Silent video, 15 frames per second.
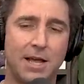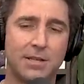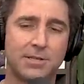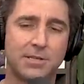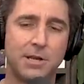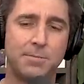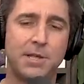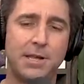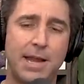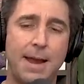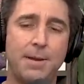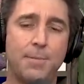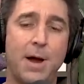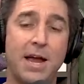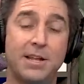Something
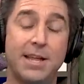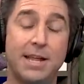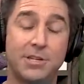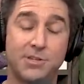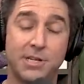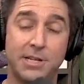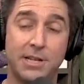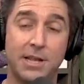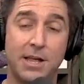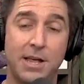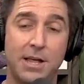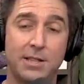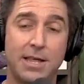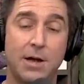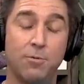came to my attention
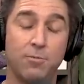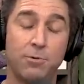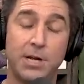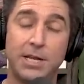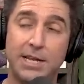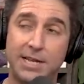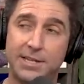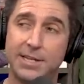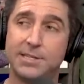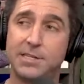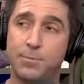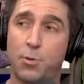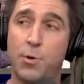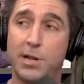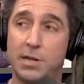that really
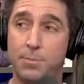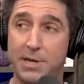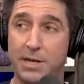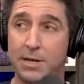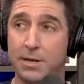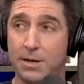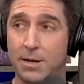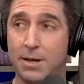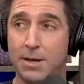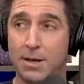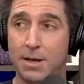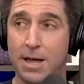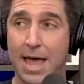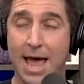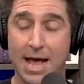disappointed me
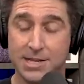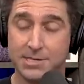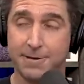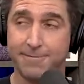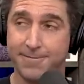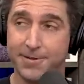as a